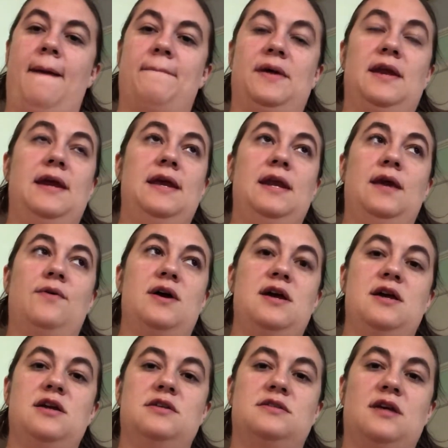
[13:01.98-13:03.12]
But
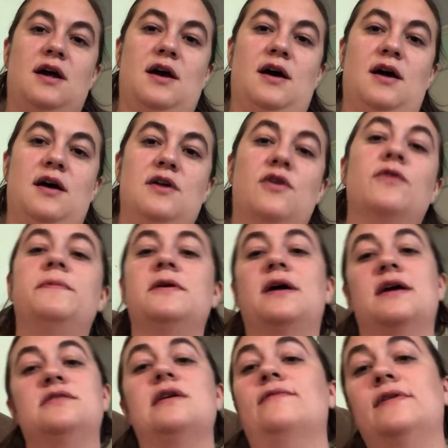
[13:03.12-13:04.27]
anyways, I hope you
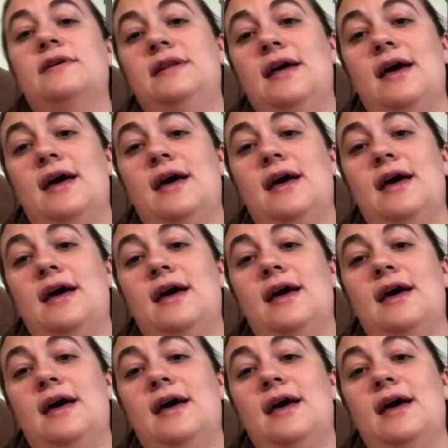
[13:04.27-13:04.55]
guys have a good